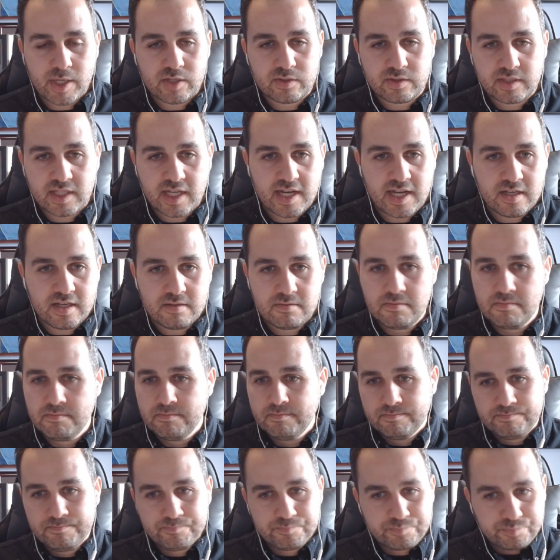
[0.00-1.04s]
about that
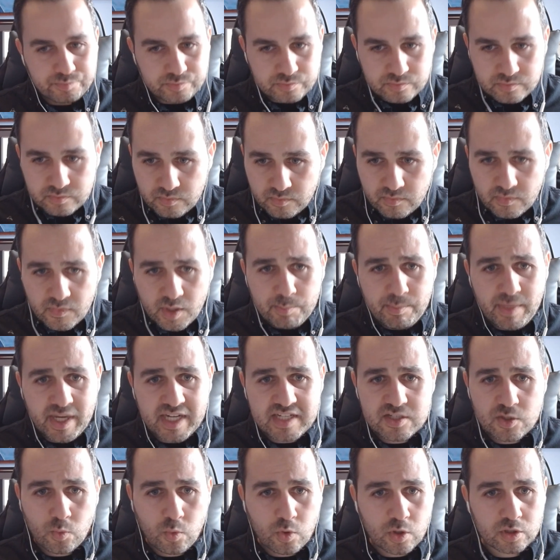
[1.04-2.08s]

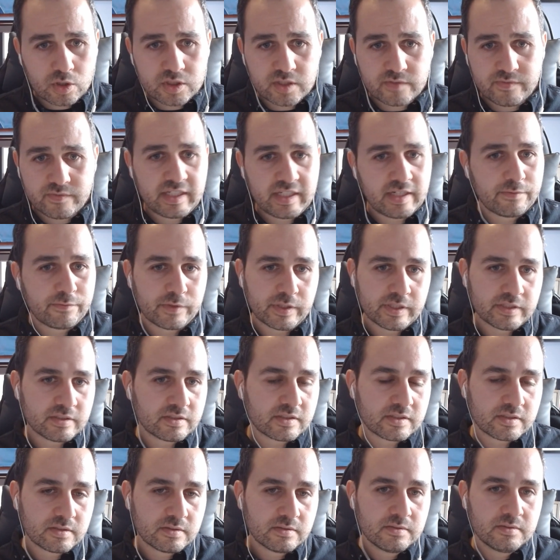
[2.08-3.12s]
makes a world of a
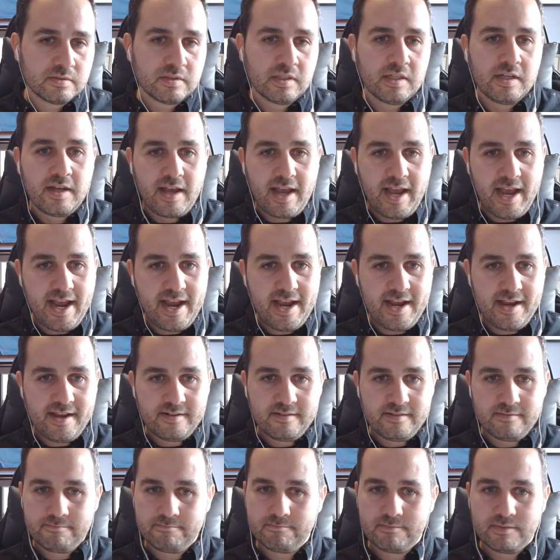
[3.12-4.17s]
difference.
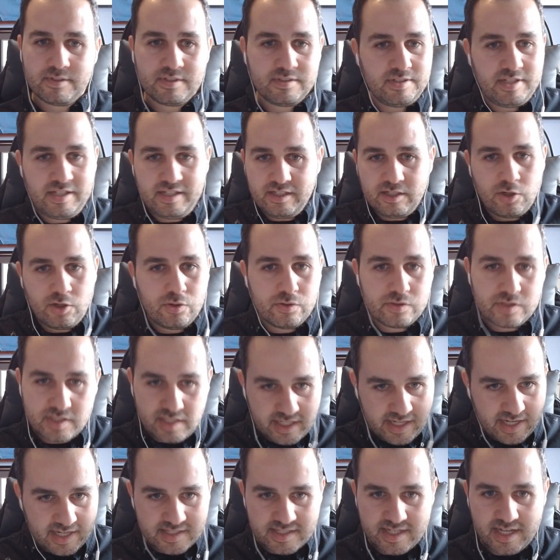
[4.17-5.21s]
And and it
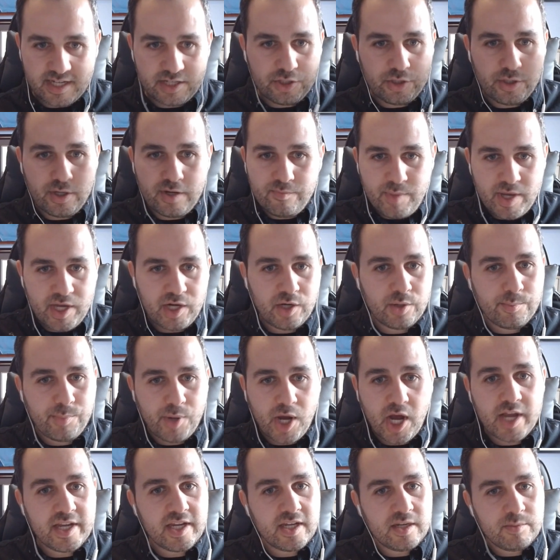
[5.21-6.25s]
goes like I said, you have better
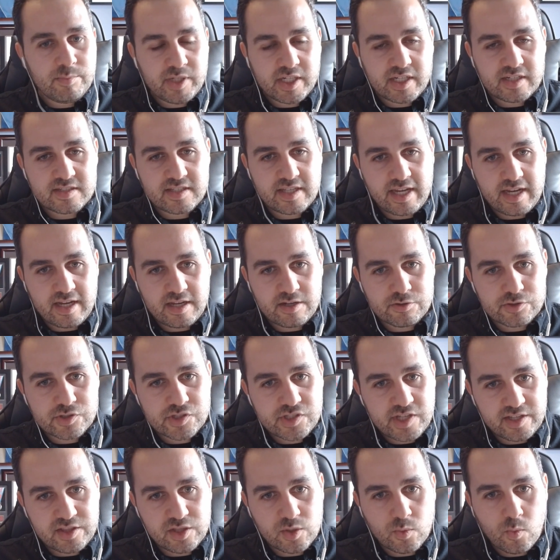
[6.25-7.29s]
buy-in because they
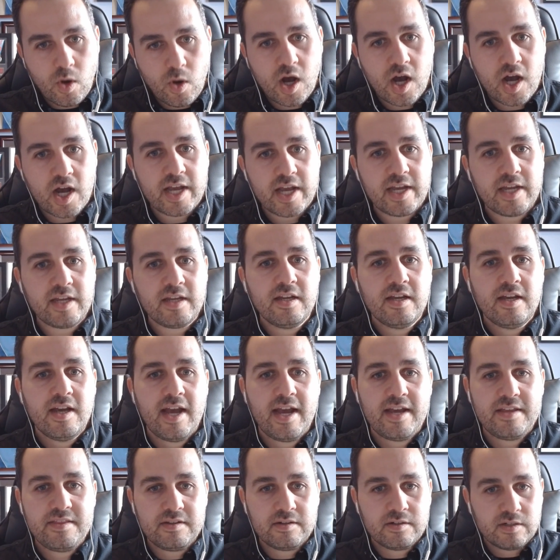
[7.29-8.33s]
understand the why
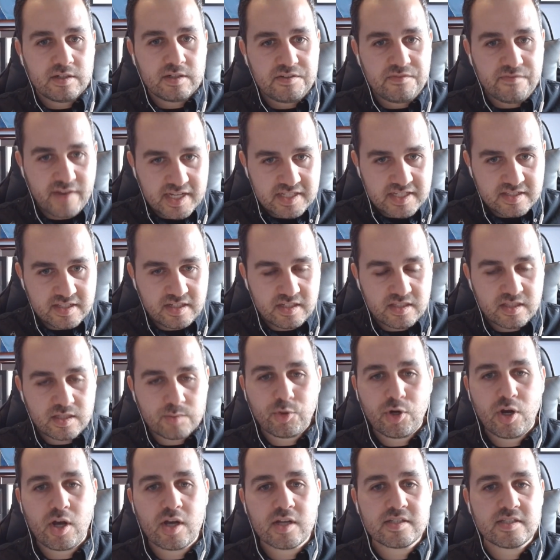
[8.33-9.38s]
and they're invested in
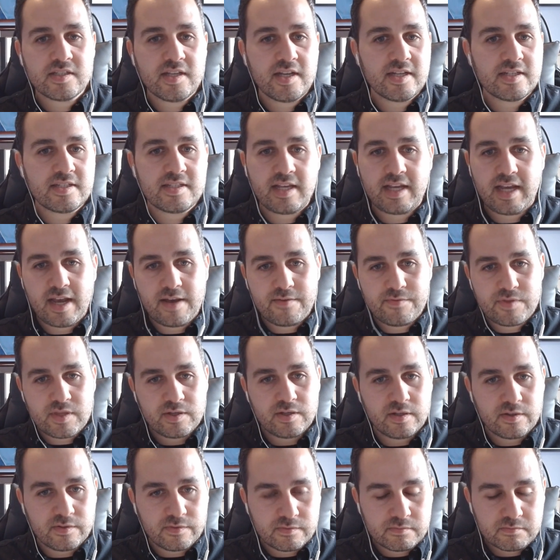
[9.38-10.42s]
the process. They have
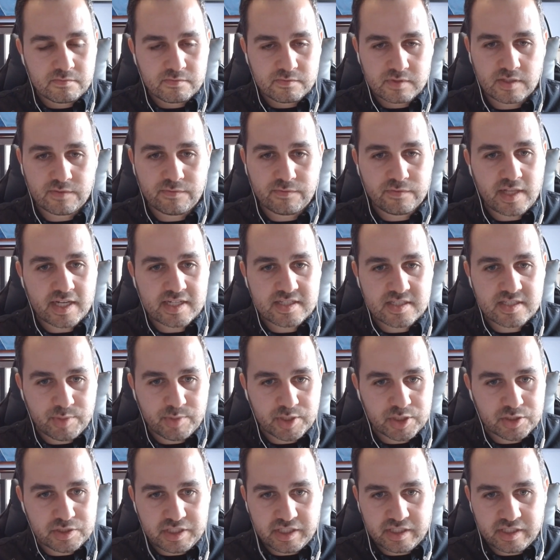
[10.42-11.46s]
the the
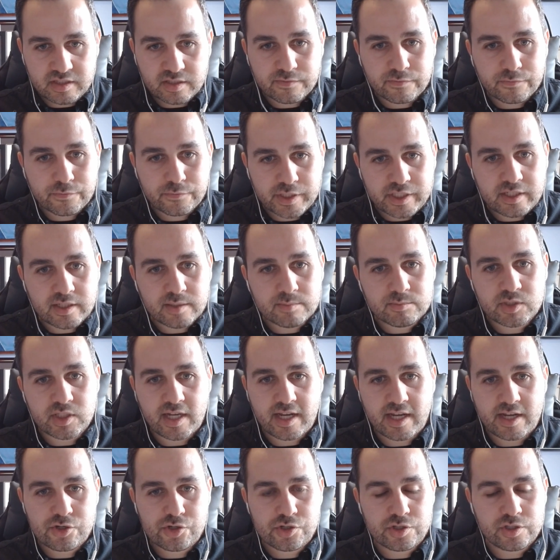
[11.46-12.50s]
flexibility and the freedom
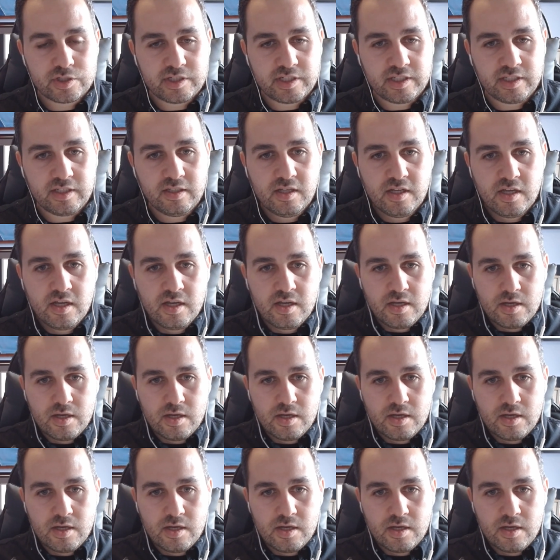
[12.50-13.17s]
to actually